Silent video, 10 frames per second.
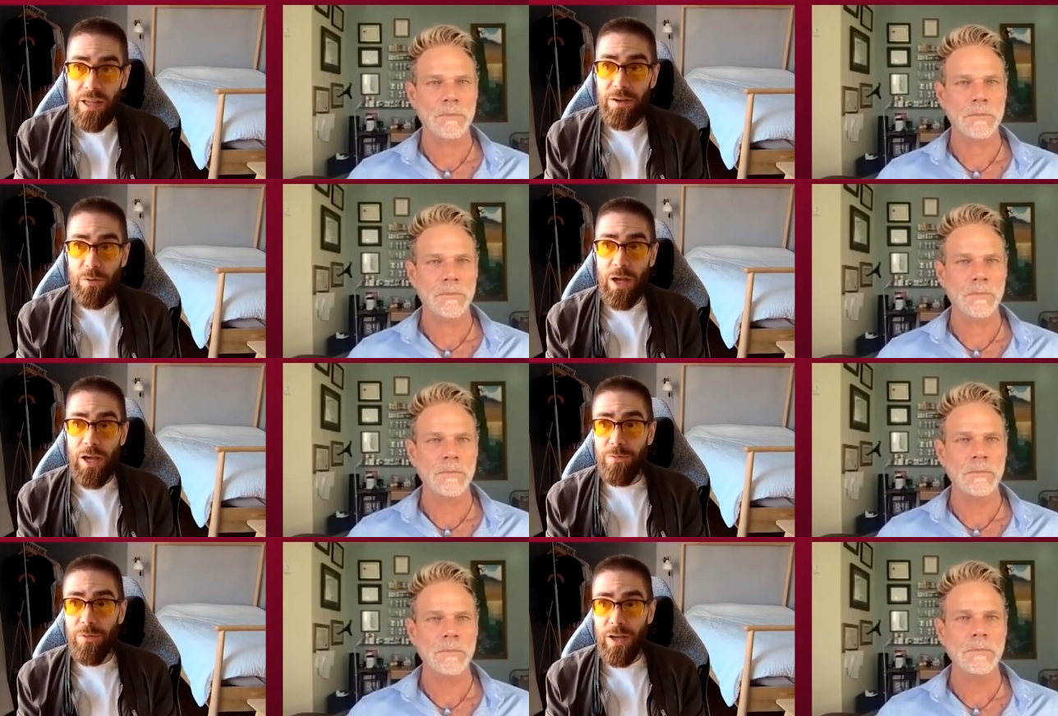Speaker 1: if
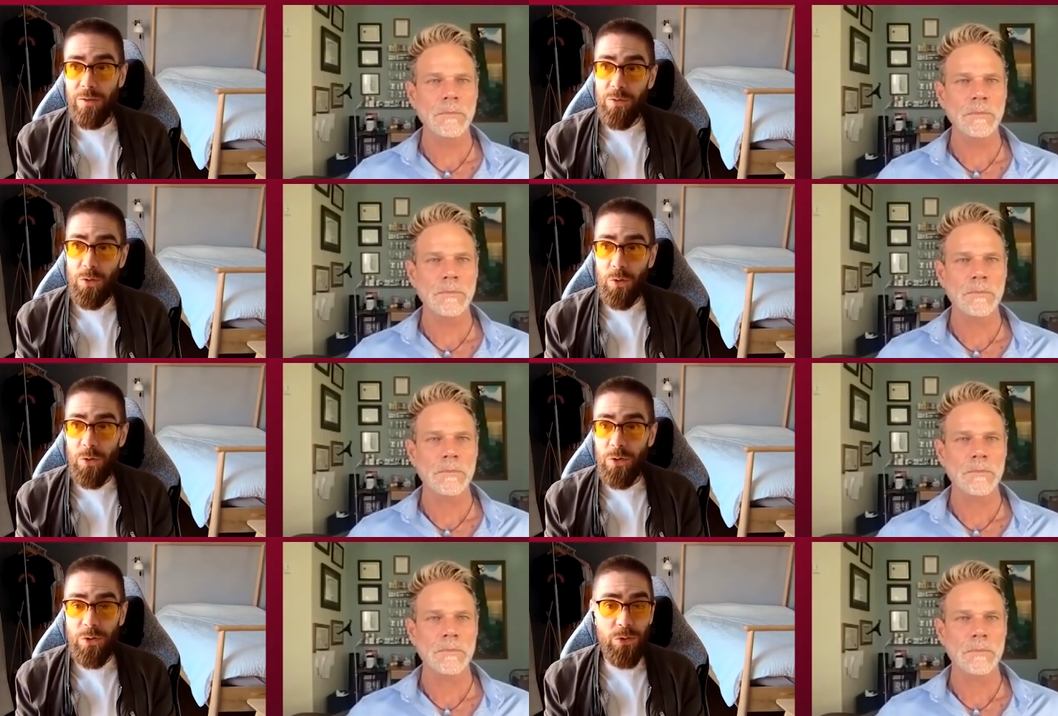if if you're
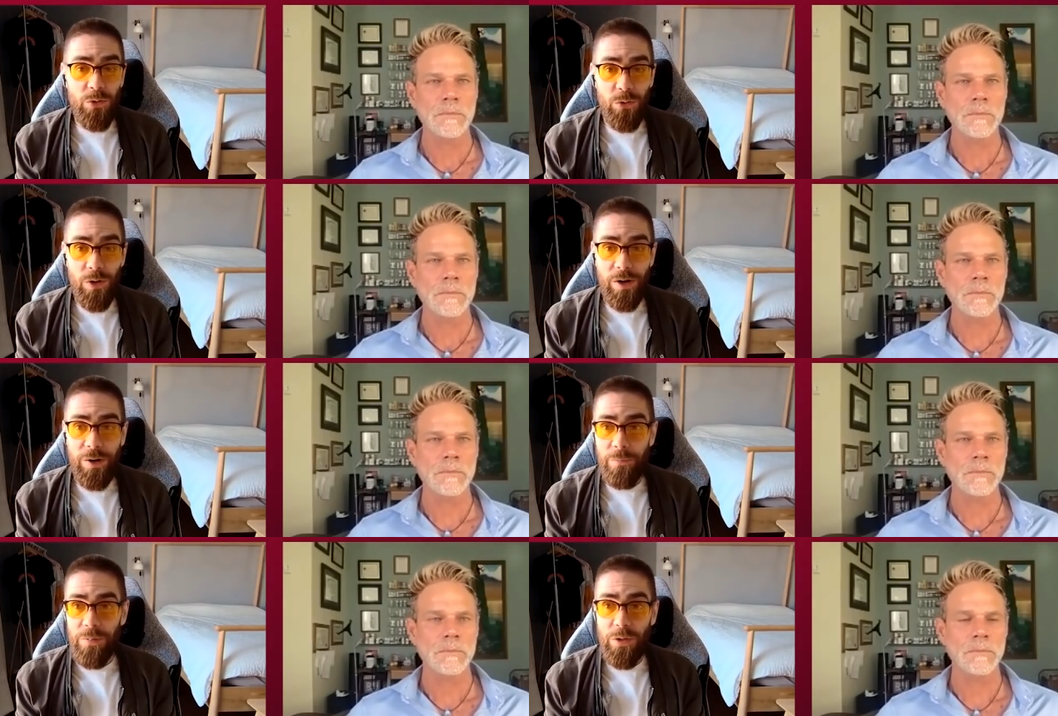you
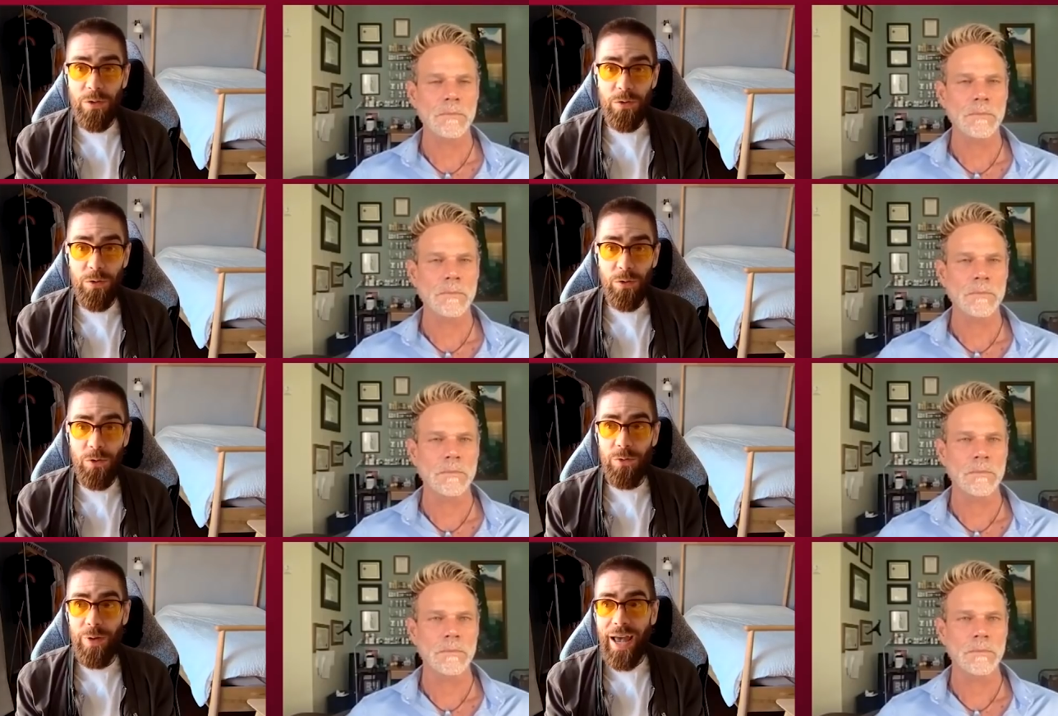um you
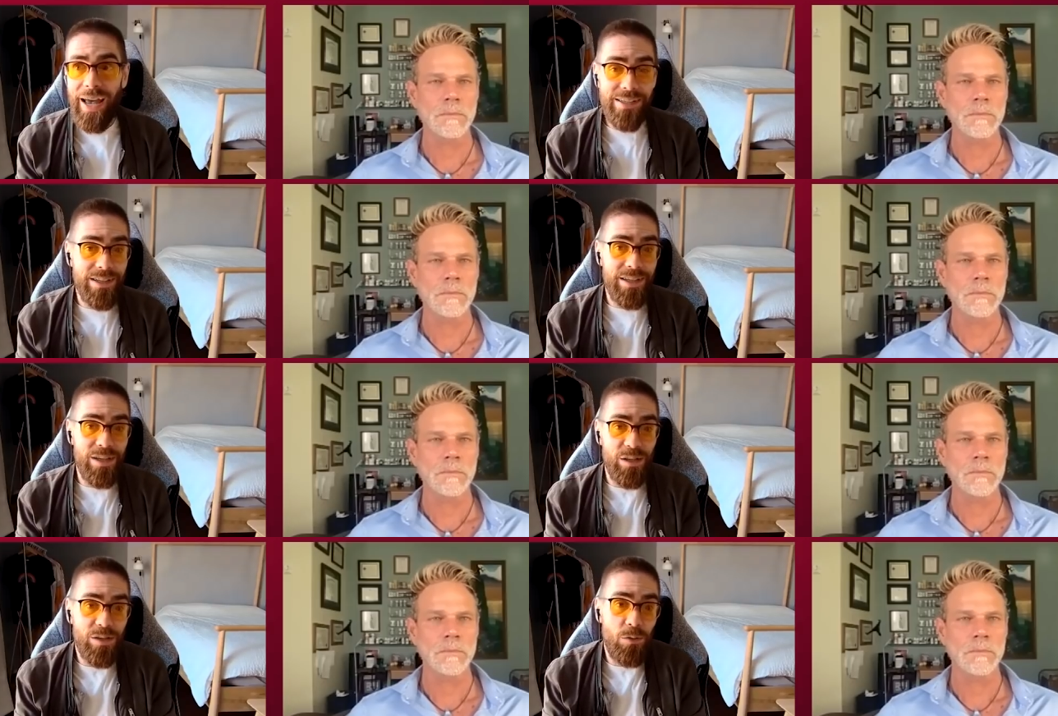you're
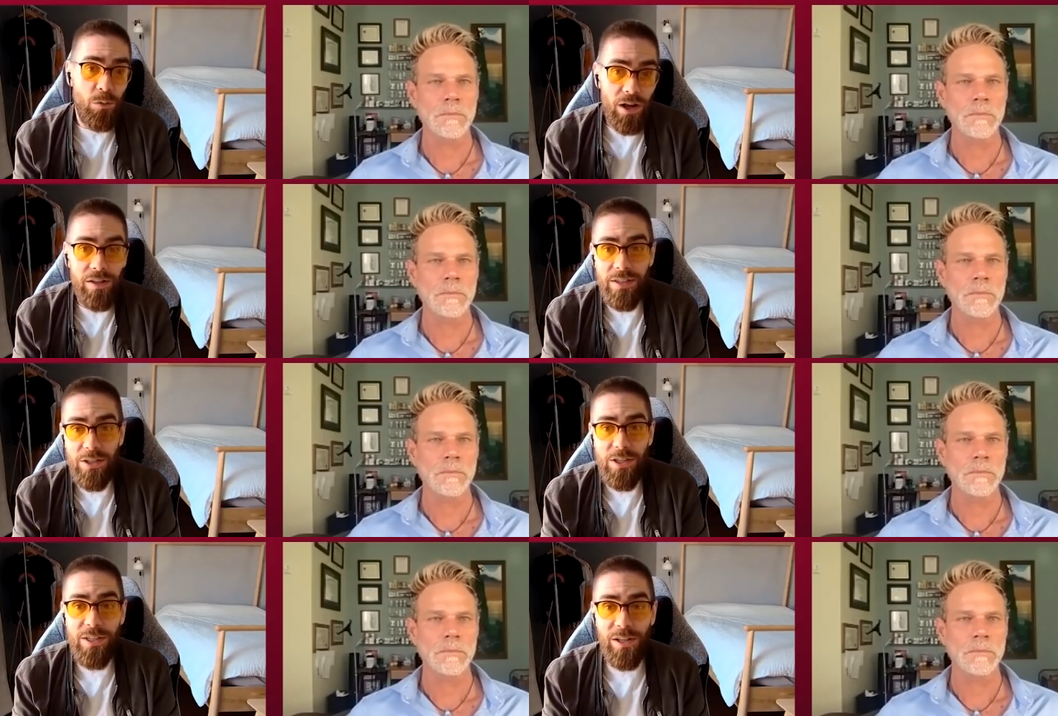hesitant well it's
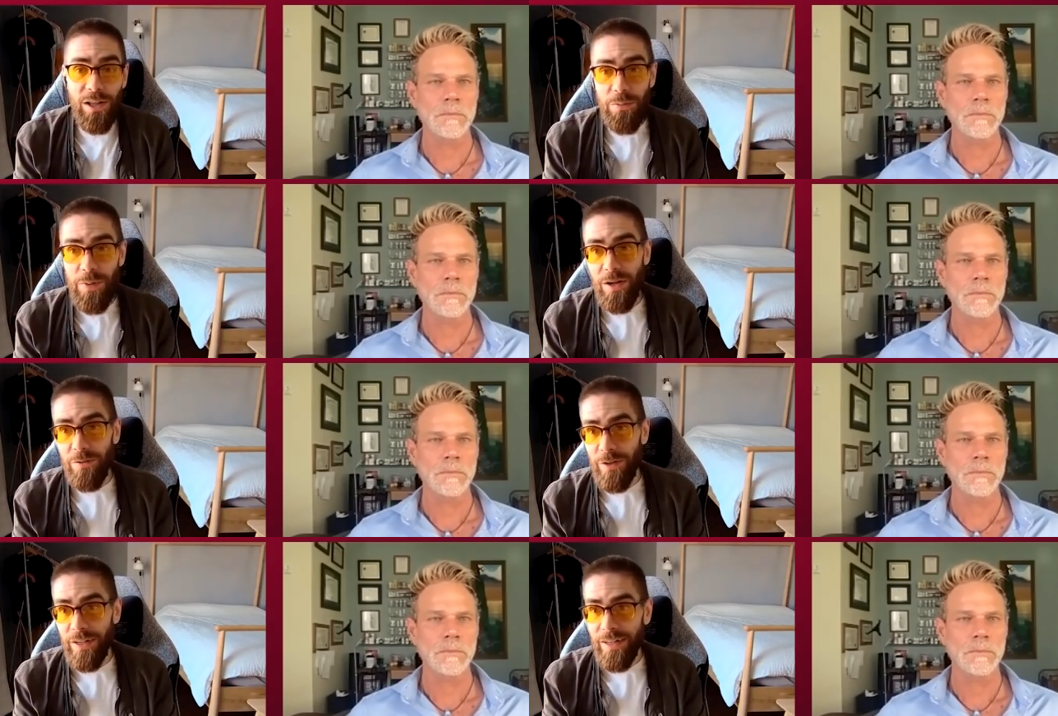just a little bit of
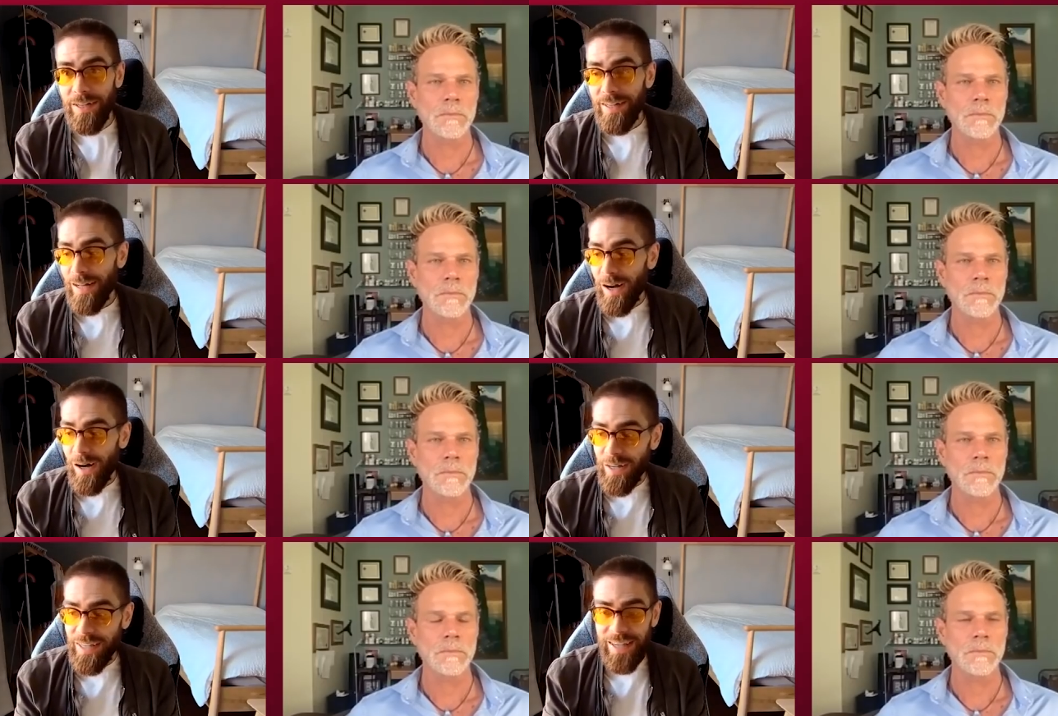a uh,
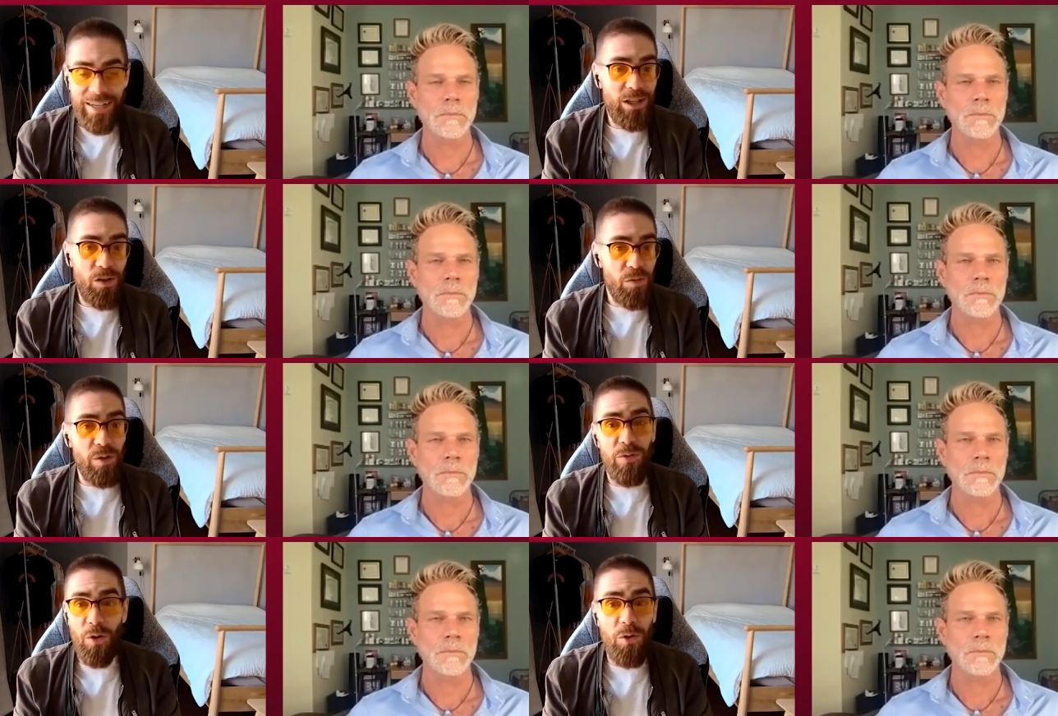it takes a little bit
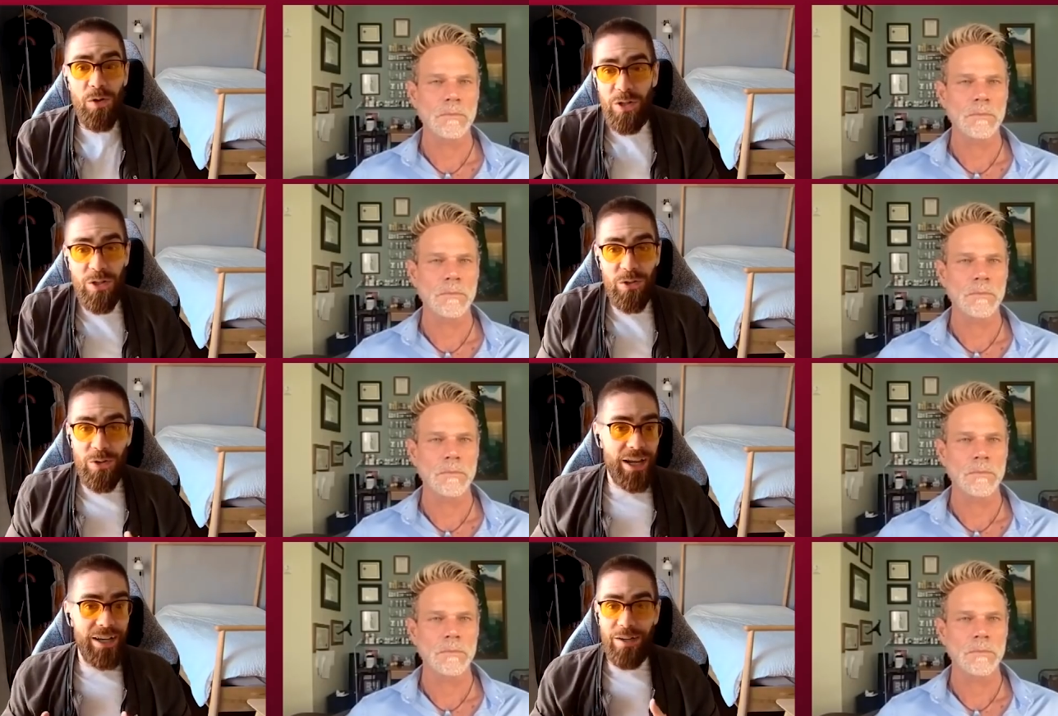of courage to
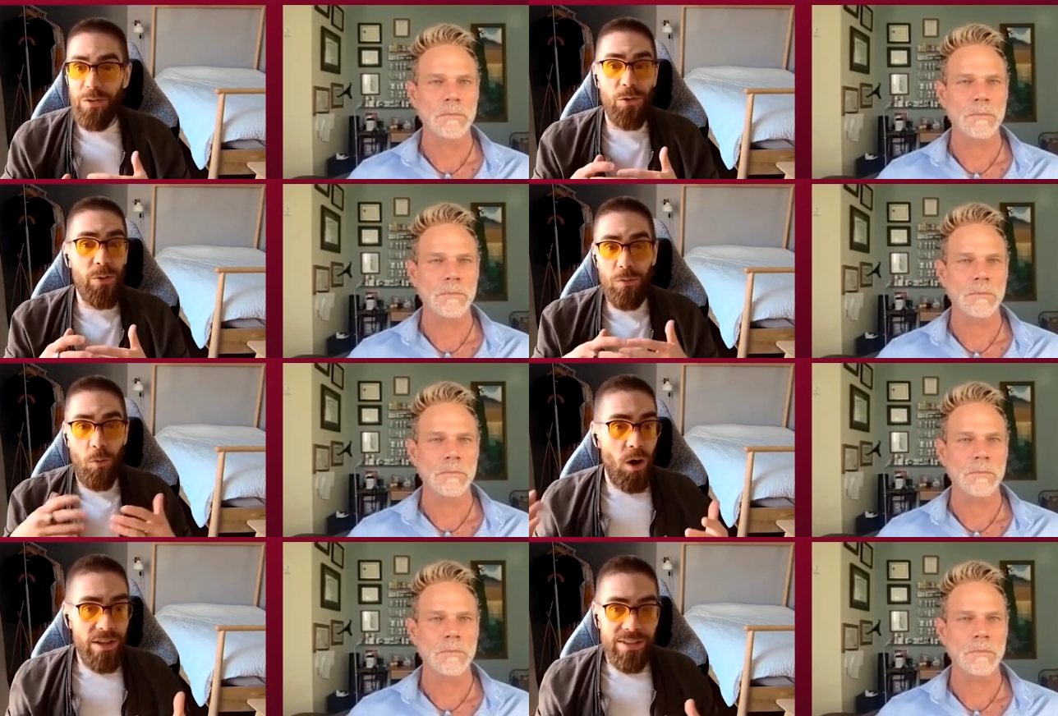kind of do it
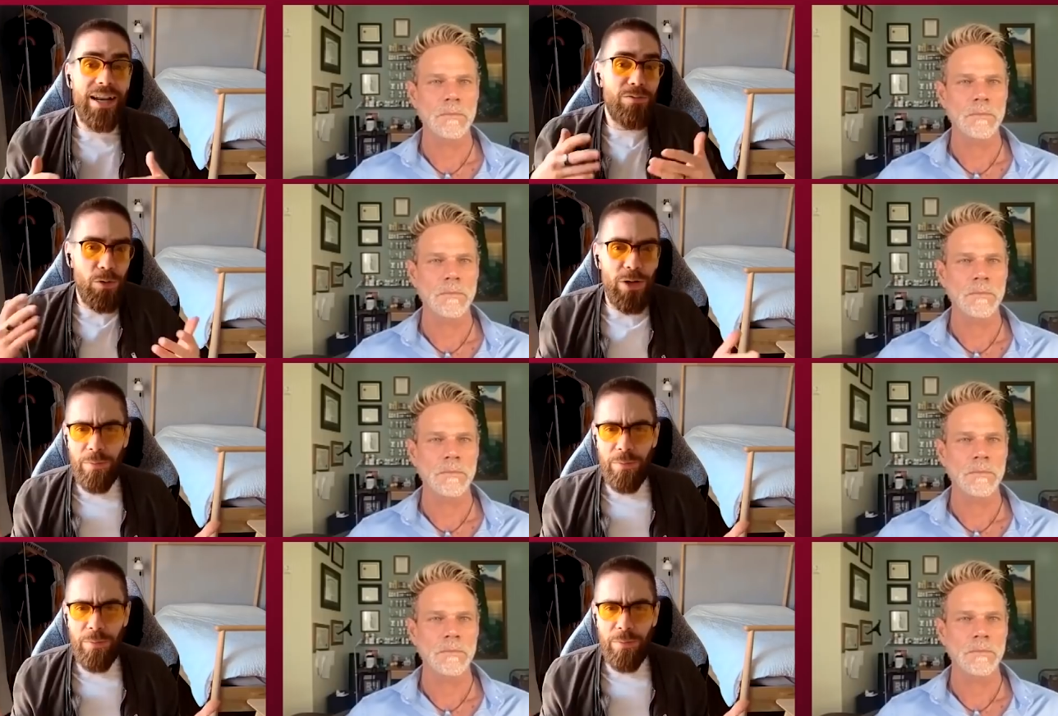once and after